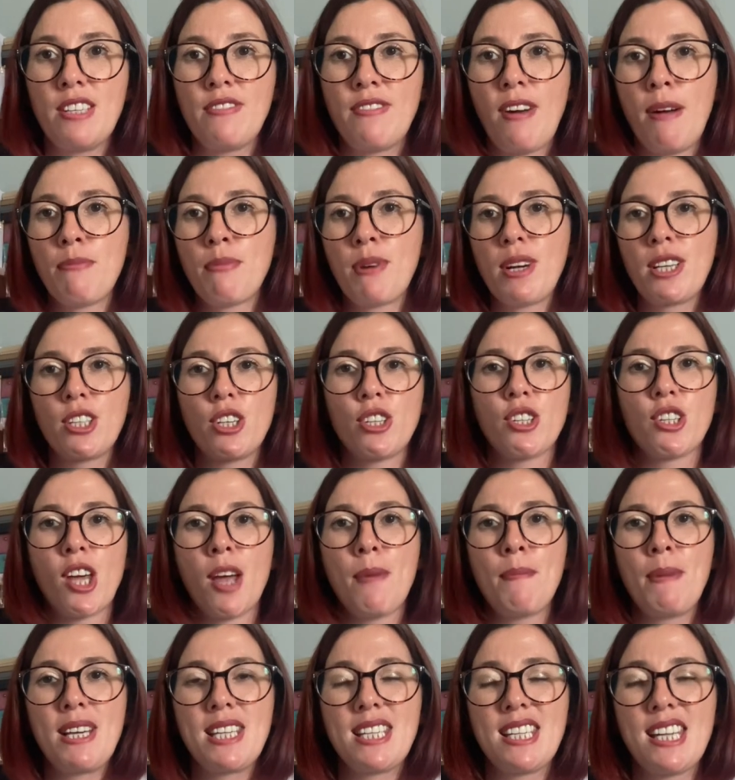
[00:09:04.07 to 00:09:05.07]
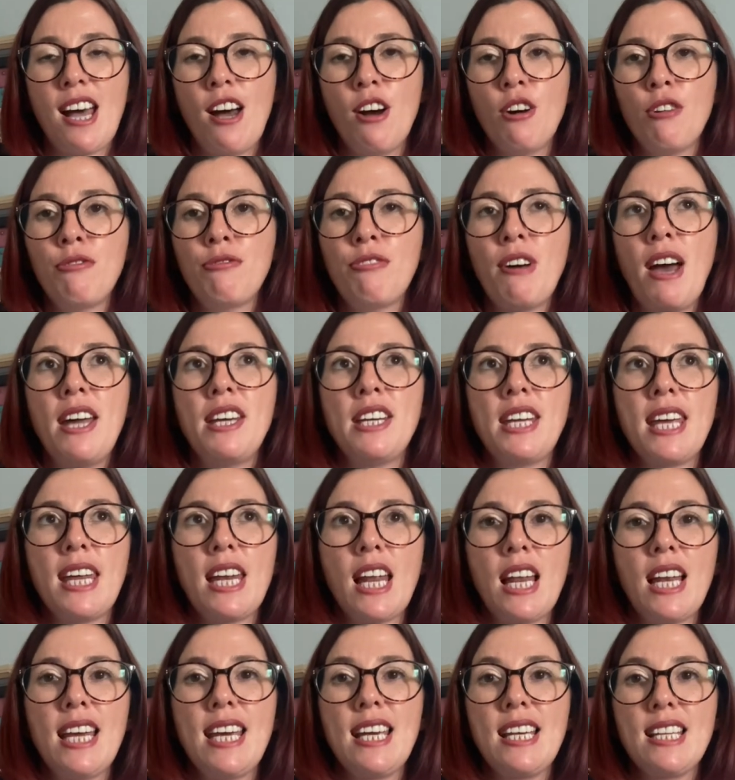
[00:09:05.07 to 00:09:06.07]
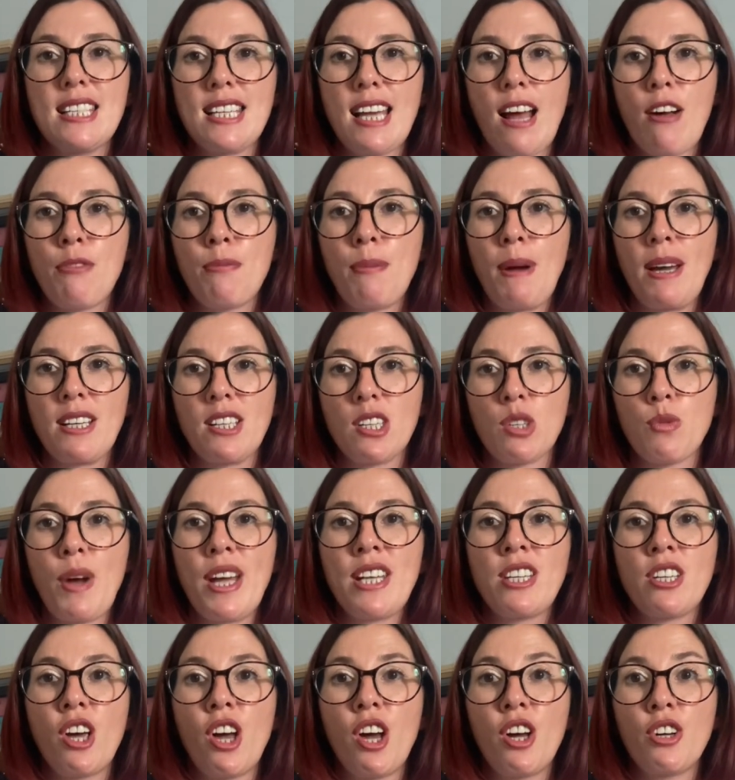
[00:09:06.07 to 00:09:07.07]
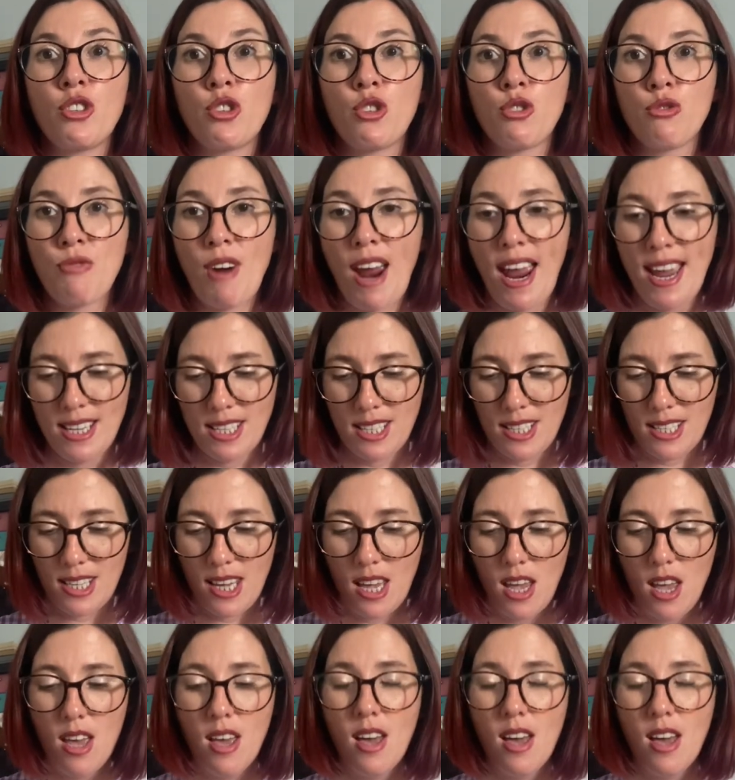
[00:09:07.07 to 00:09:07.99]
fabric to sew myself a Nina Lee Southbank sweater dress.